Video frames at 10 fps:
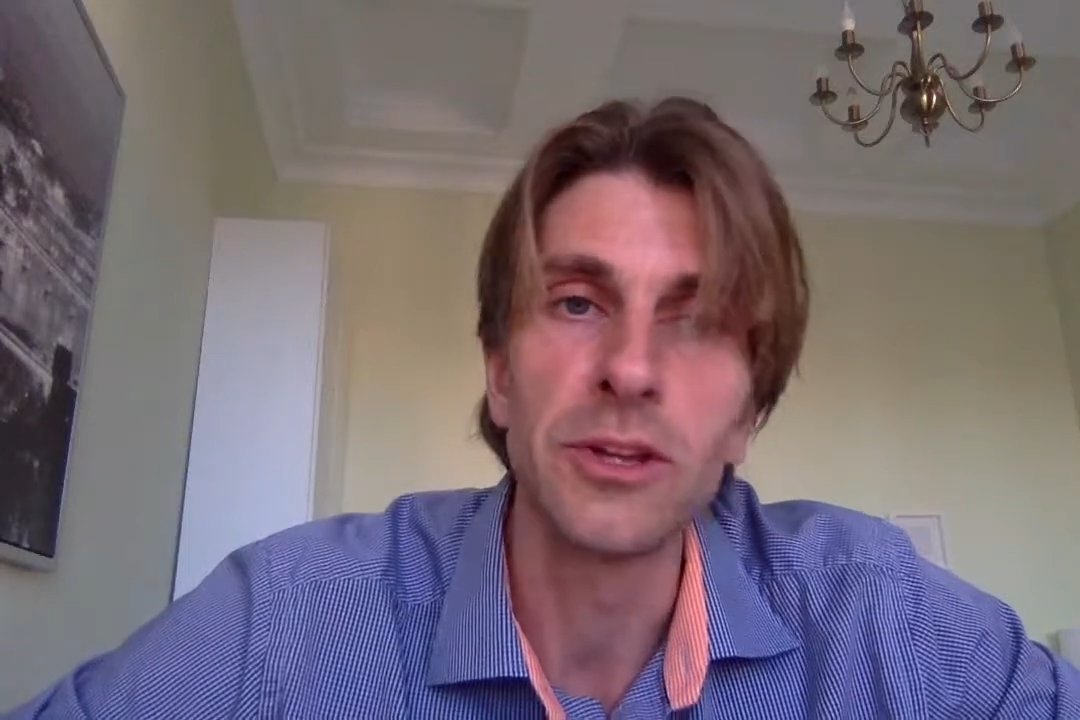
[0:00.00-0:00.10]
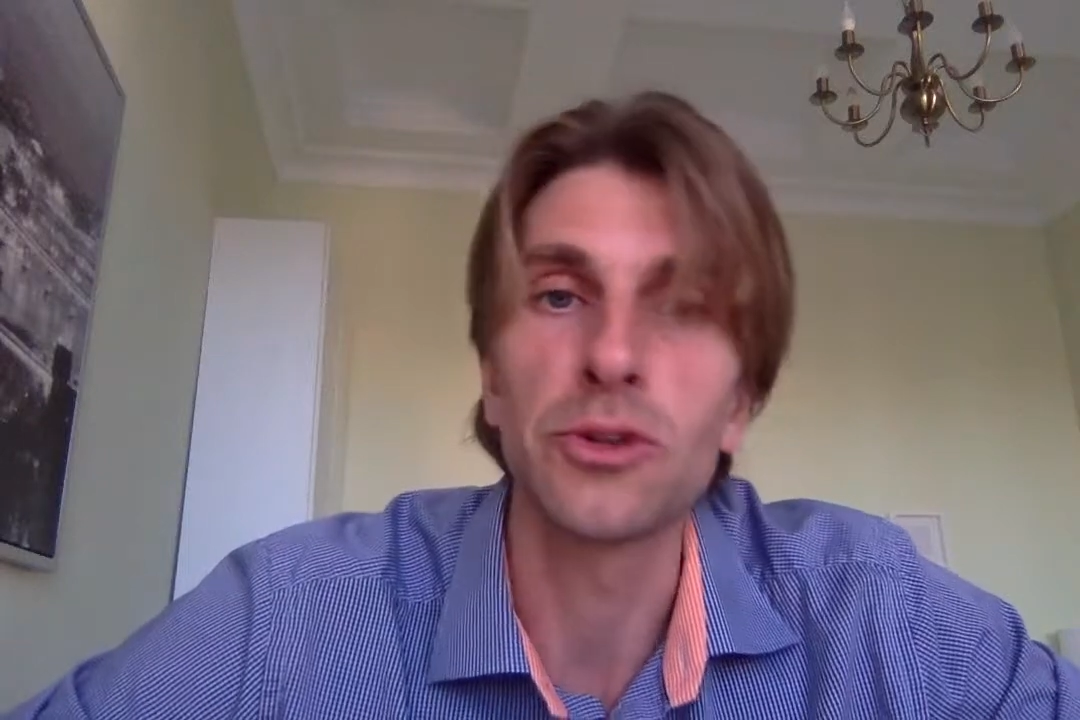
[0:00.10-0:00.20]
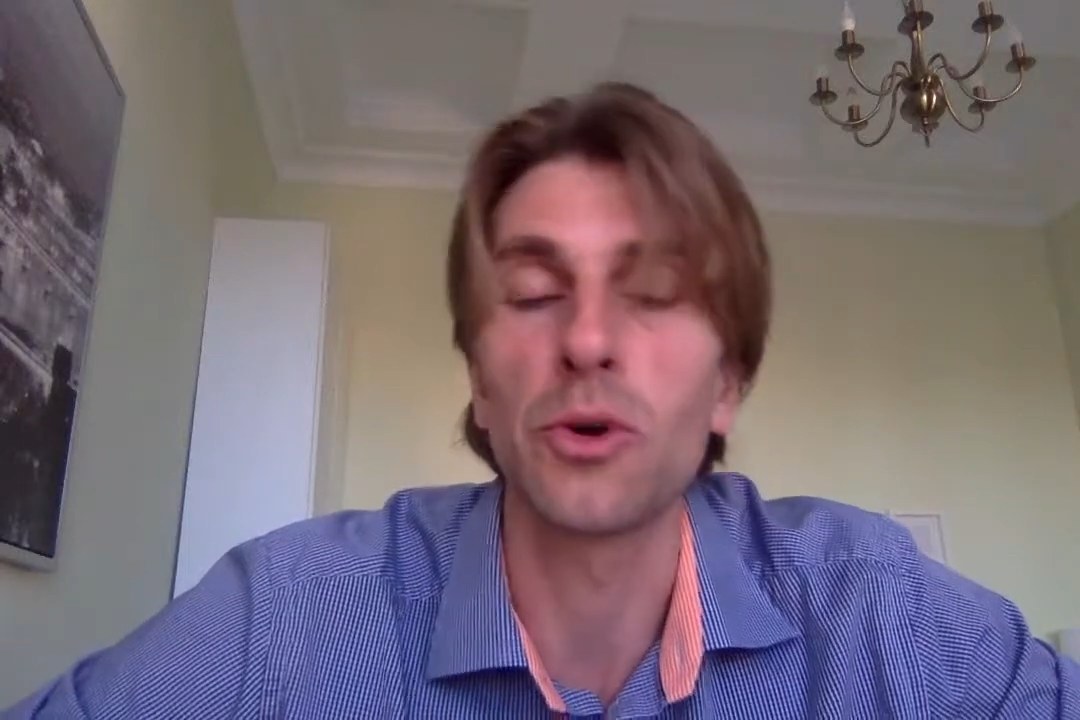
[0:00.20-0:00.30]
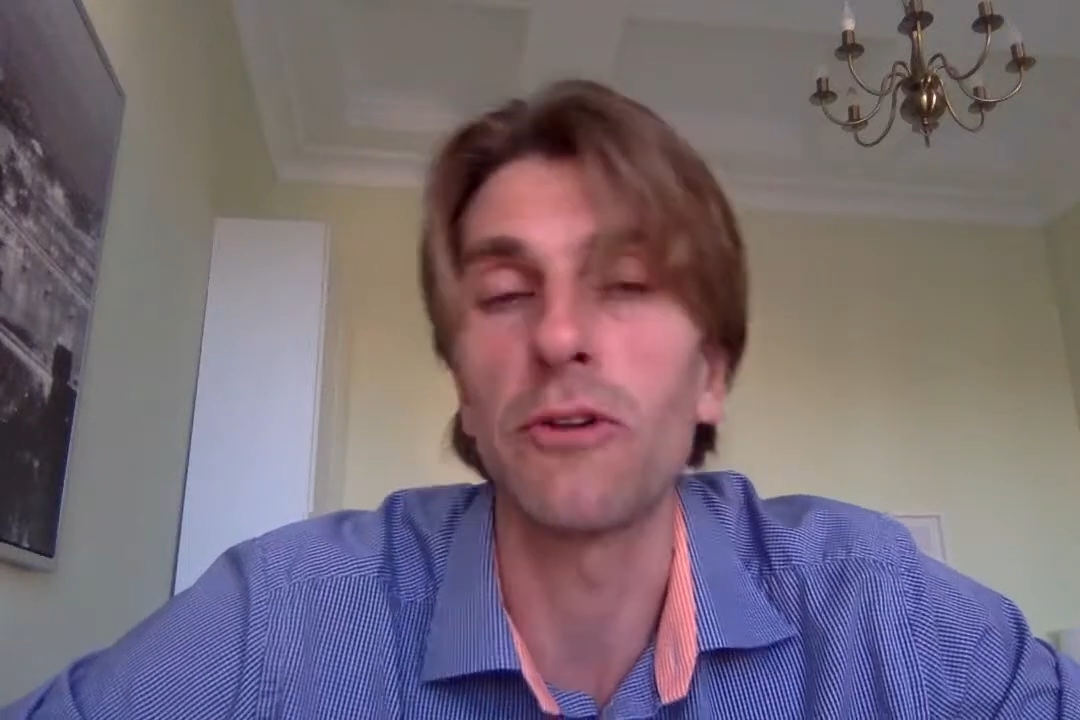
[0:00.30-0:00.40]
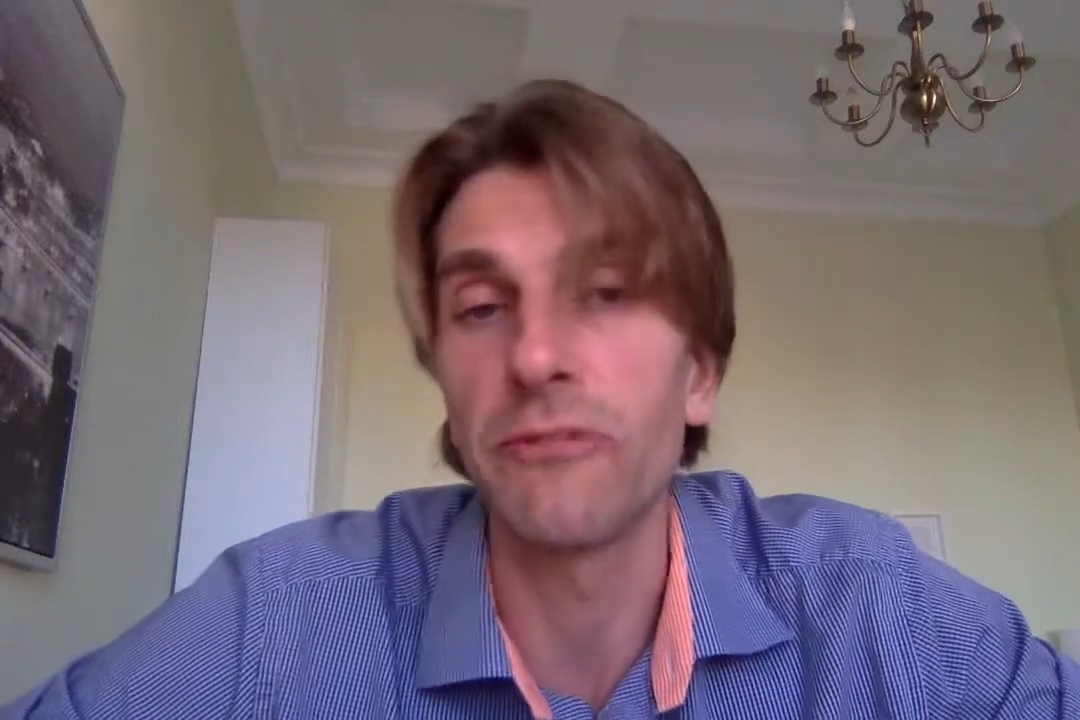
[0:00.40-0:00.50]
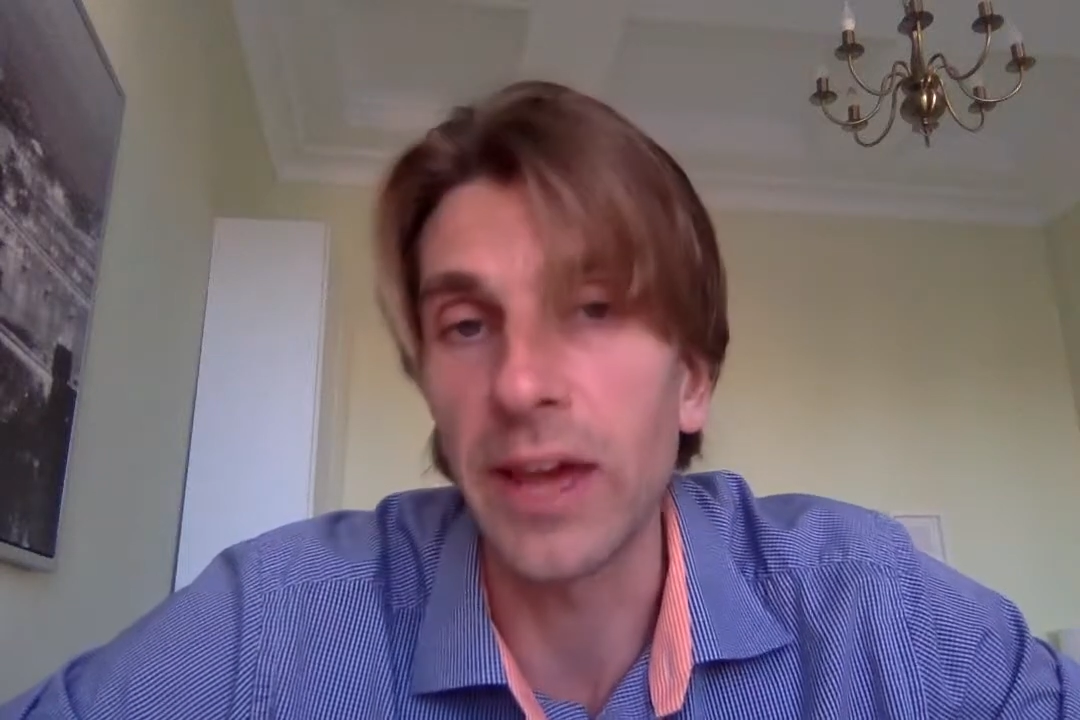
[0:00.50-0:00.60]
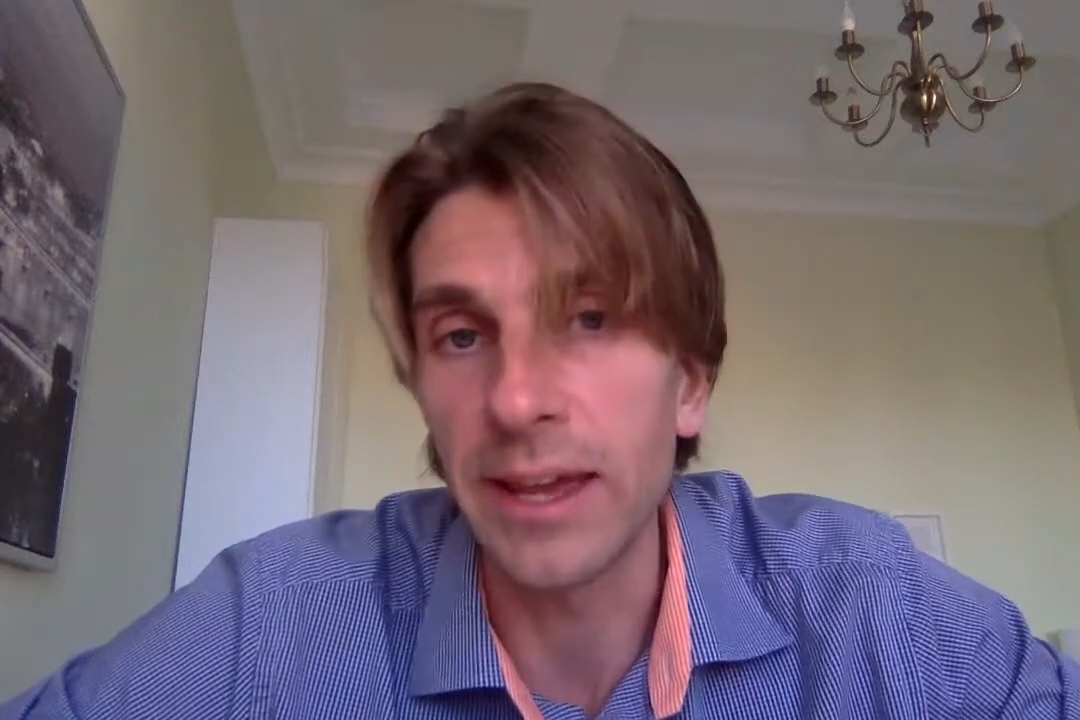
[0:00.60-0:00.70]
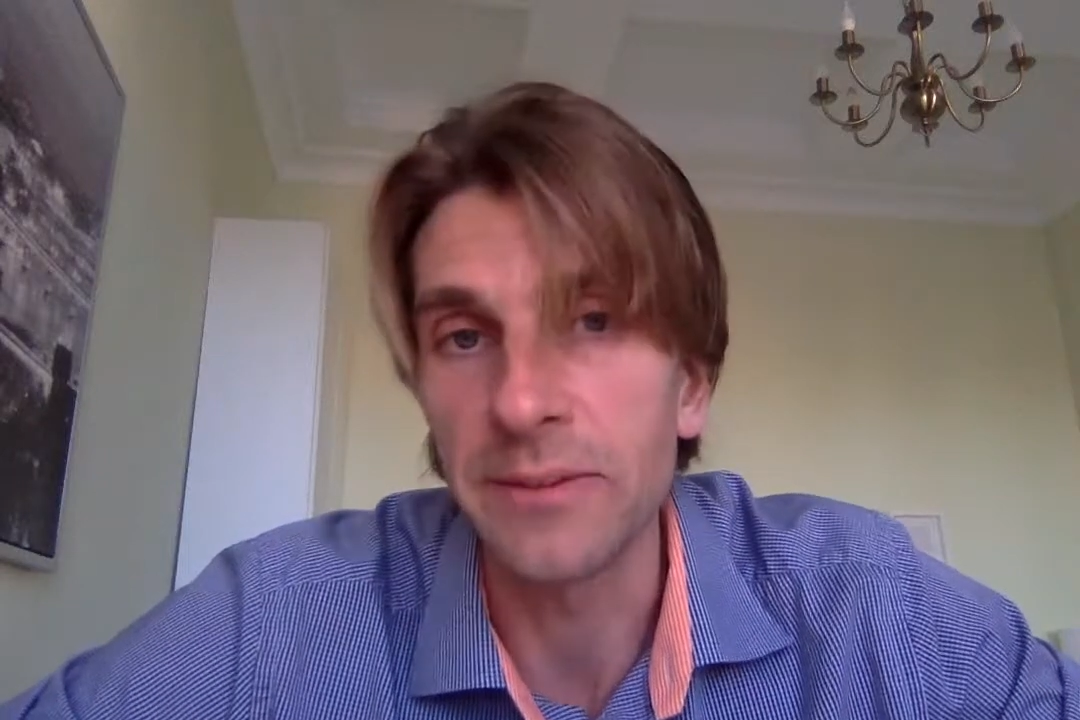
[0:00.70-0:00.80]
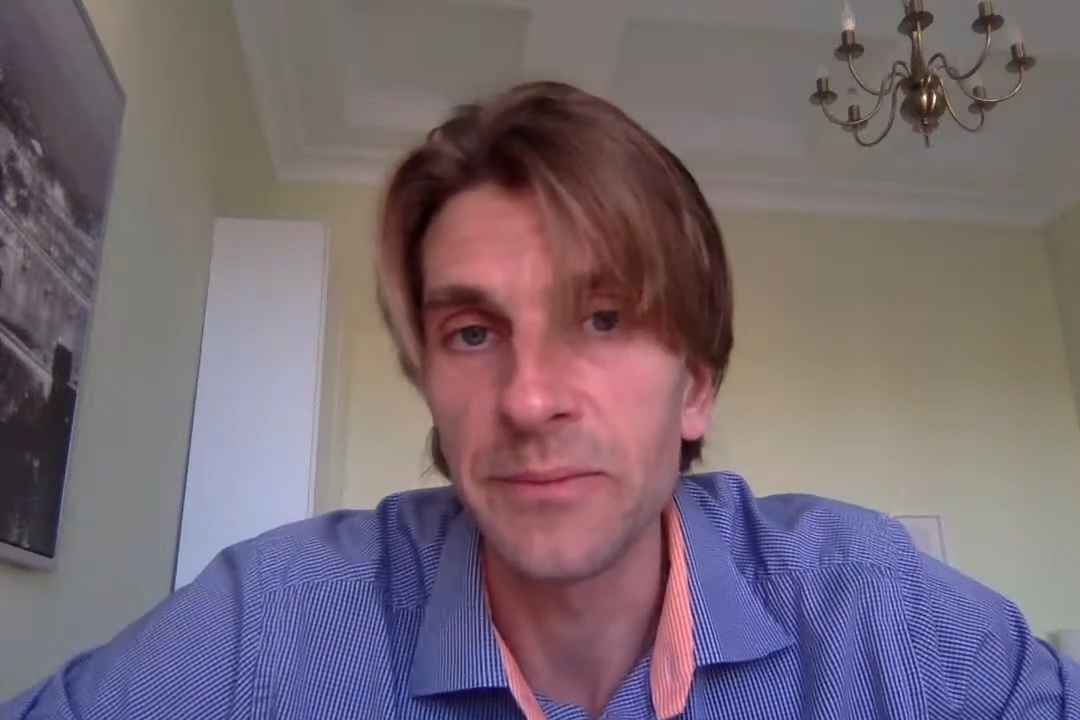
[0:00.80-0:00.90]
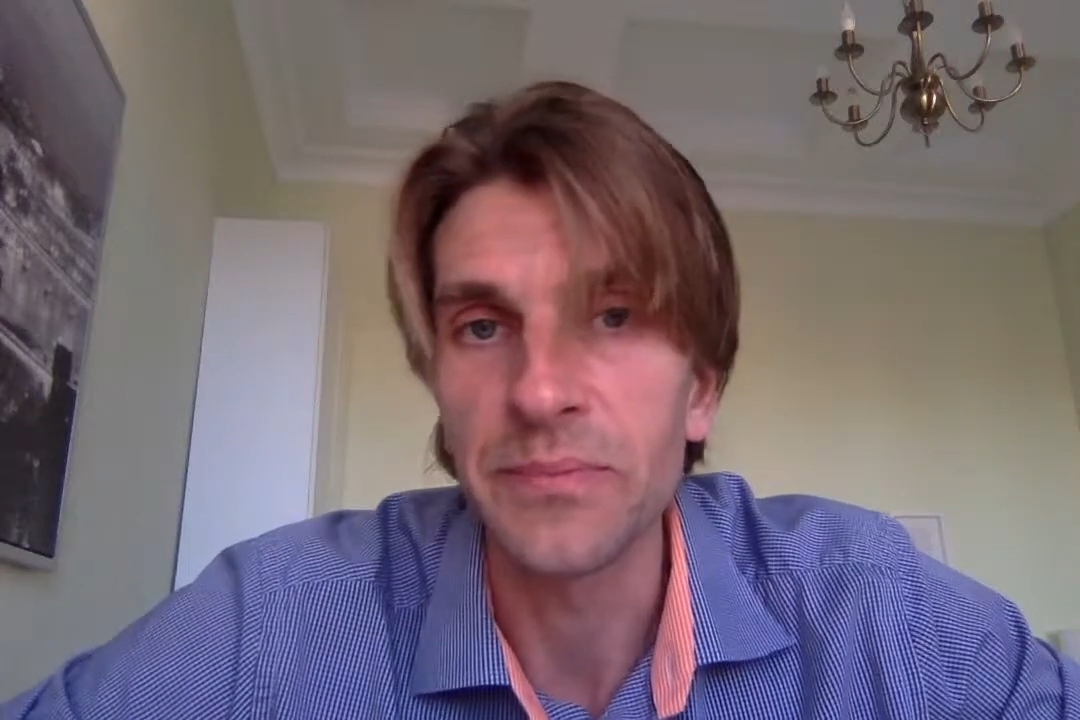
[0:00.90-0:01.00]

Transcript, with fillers: to convey